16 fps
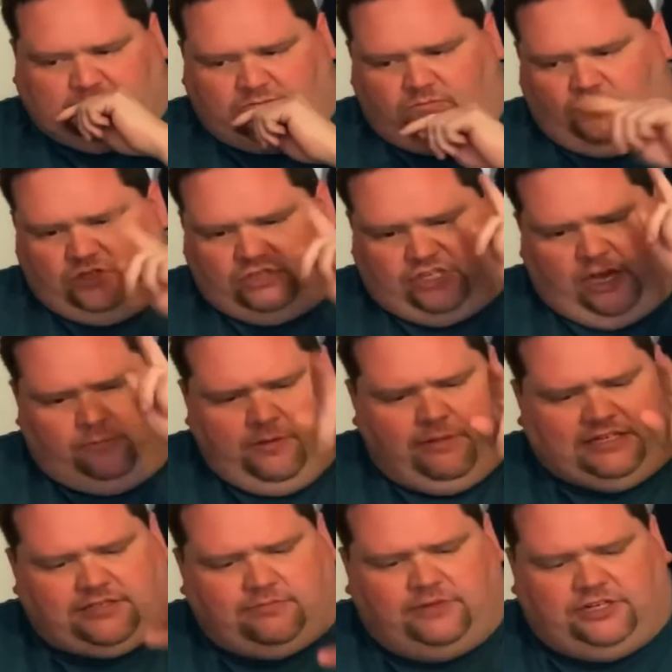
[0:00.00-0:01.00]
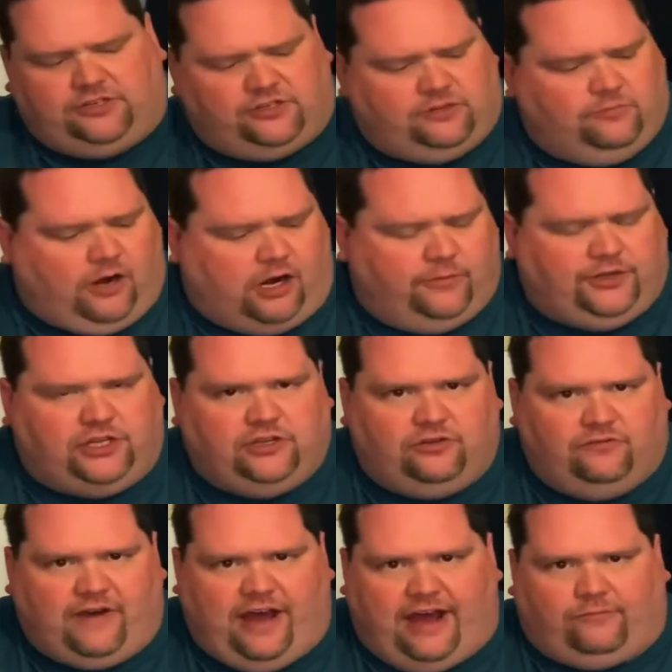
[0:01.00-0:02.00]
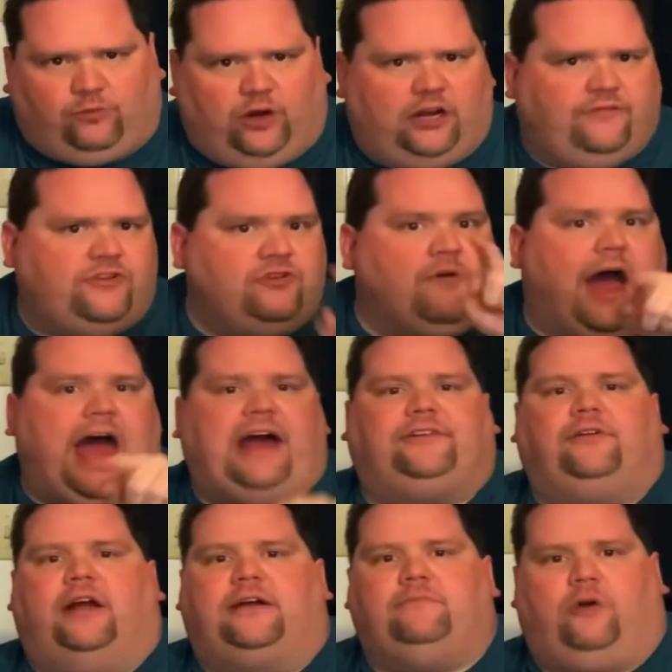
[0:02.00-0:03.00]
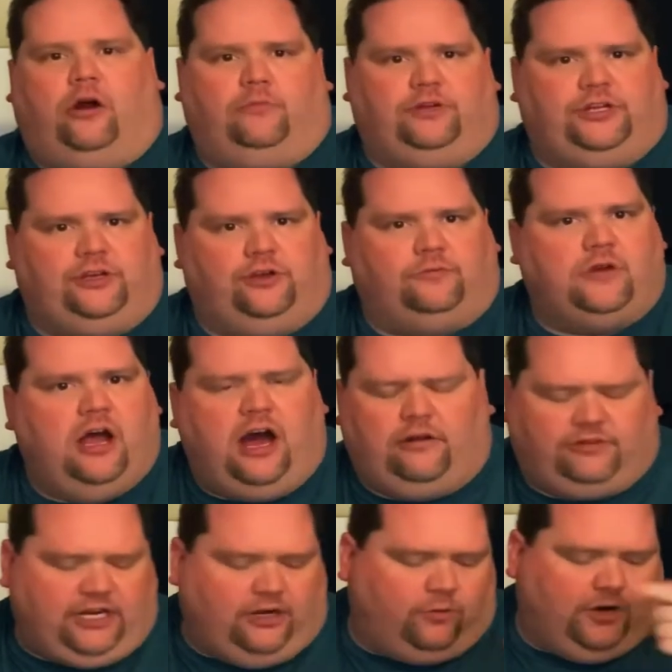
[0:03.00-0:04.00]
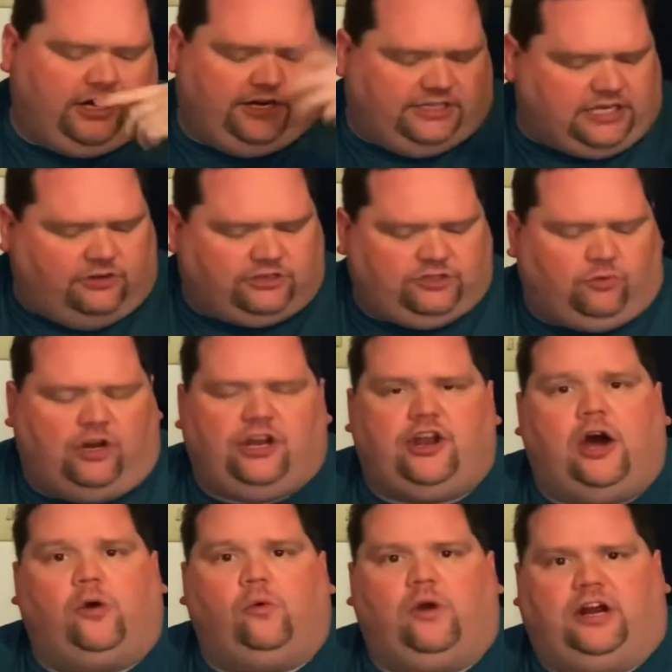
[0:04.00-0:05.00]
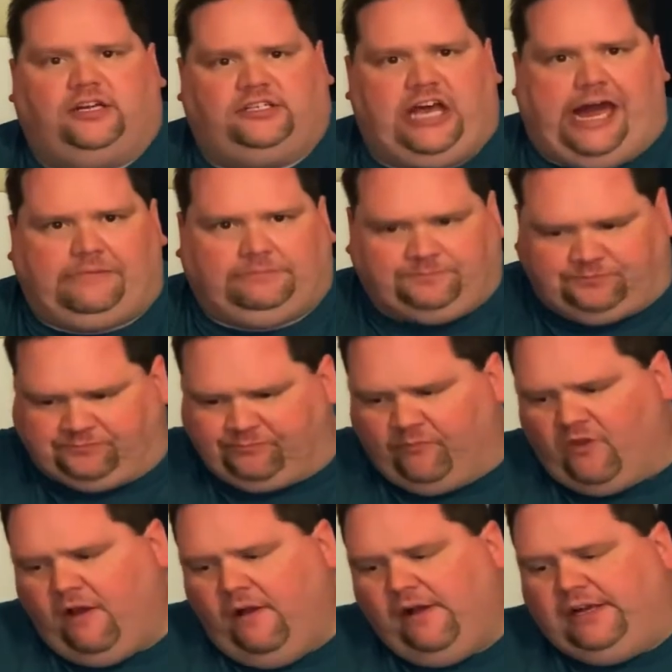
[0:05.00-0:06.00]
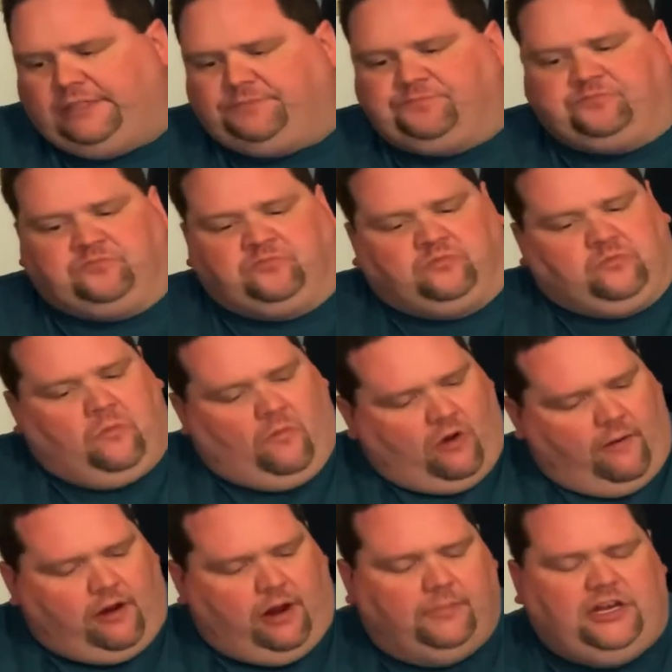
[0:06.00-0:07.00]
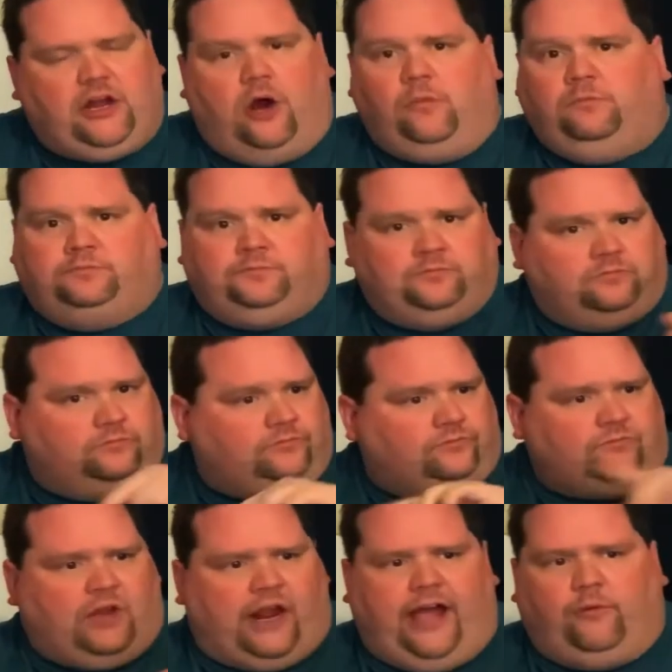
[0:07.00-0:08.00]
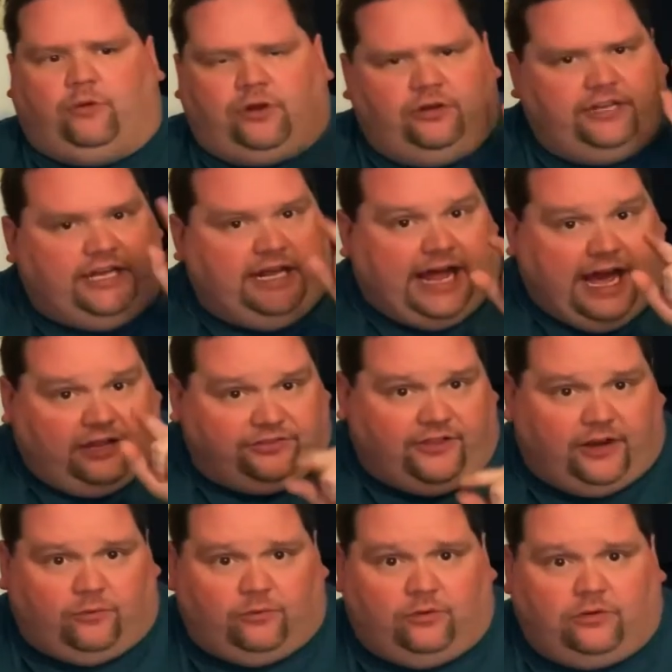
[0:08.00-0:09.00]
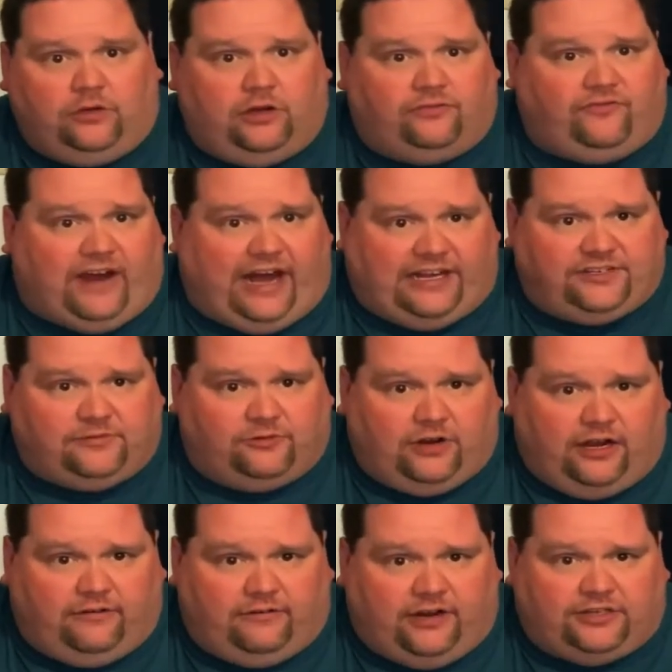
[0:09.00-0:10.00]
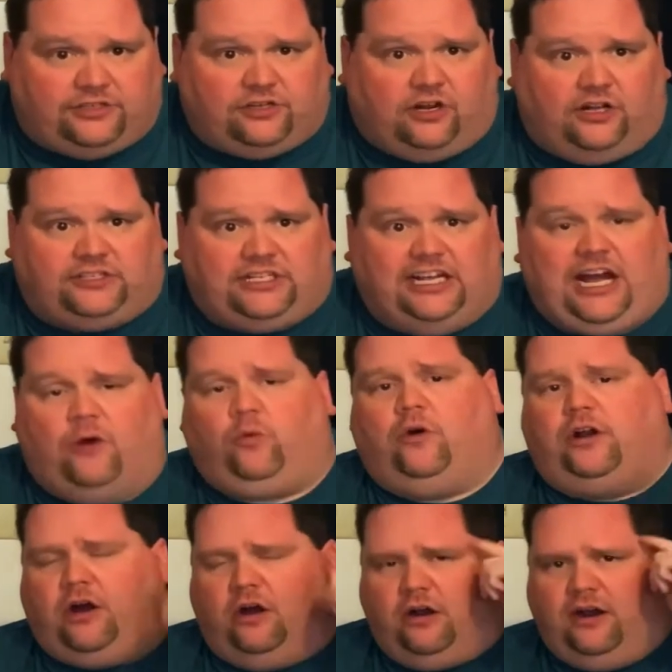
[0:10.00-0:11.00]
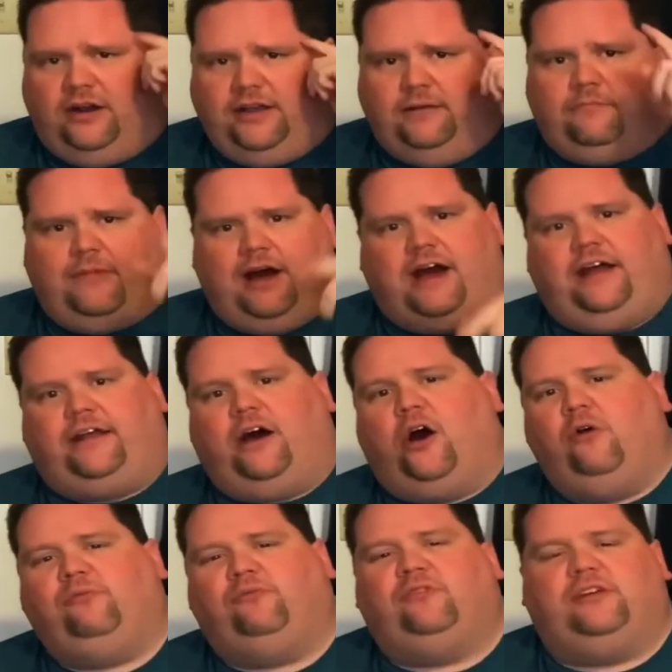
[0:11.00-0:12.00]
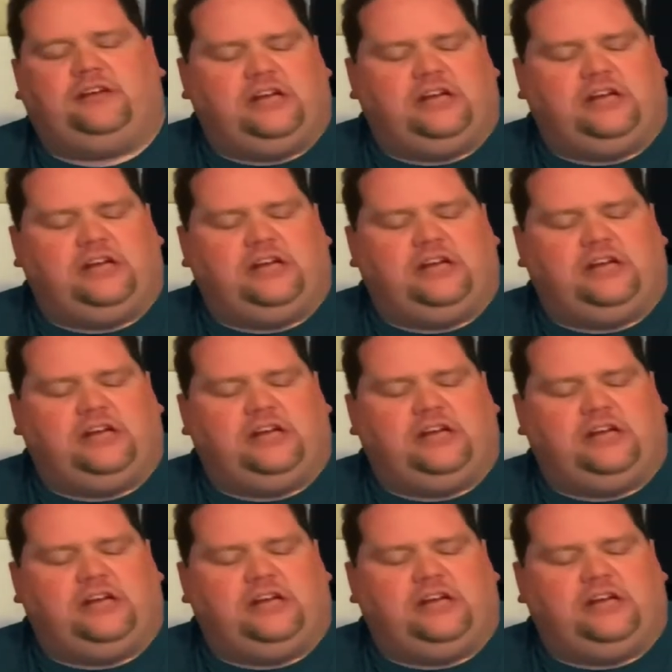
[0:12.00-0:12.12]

Tell me about some interesting barbecue you've had. Where have you had great barbecue? I don't care where it is. I just want to know where it's at. Let me know. Hey, we're going to get out there. We're going to go find some great restaurants. I got one already in mind. Hopefully